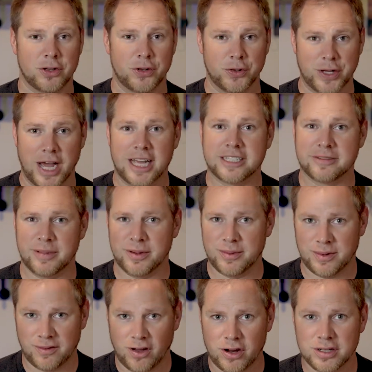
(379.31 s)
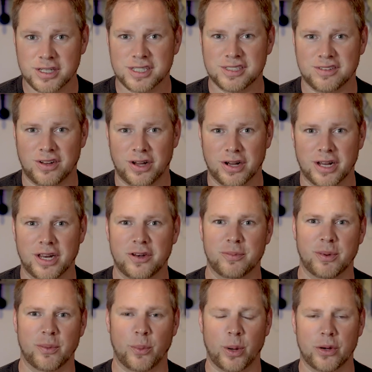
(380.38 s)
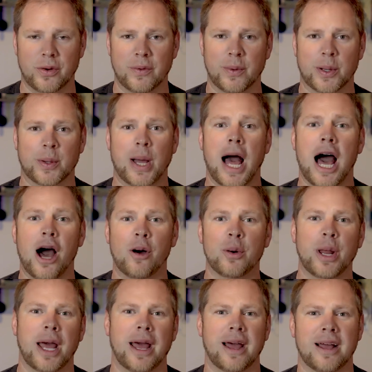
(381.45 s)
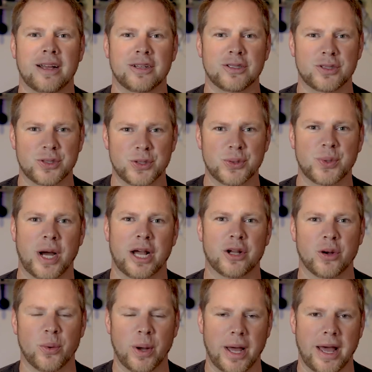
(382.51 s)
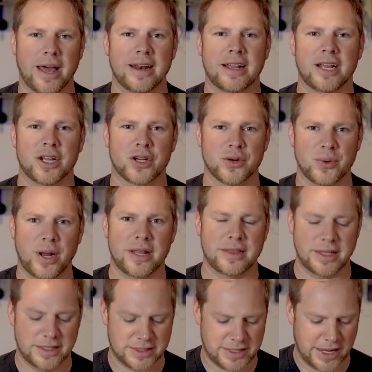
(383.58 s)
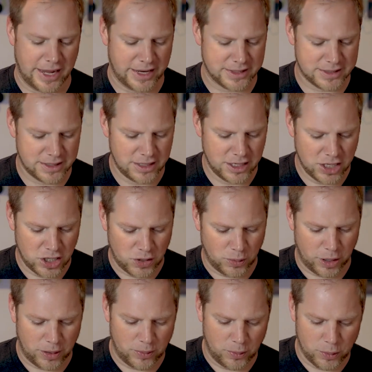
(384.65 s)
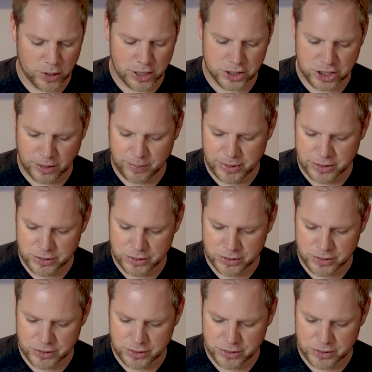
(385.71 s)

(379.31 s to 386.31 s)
you guys have been along this long and you've been wondering, like, how to, do I go ahead and create these tags? Well, we're gonna jump